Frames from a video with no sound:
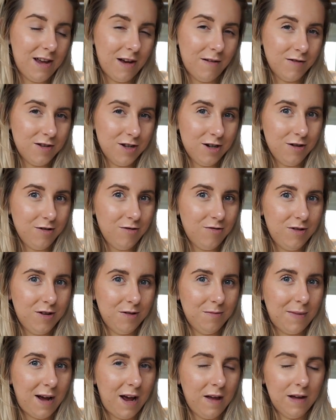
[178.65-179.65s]
afternoon
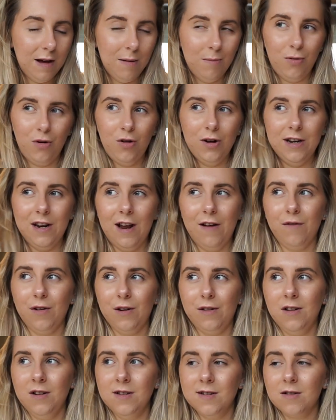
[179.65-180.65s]
and by that point
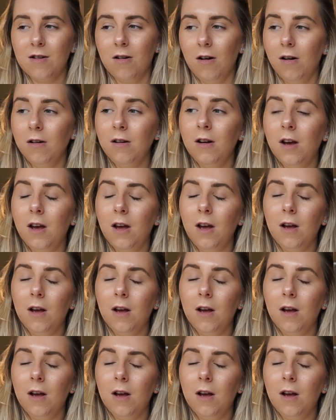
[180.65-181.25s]
everything's gone.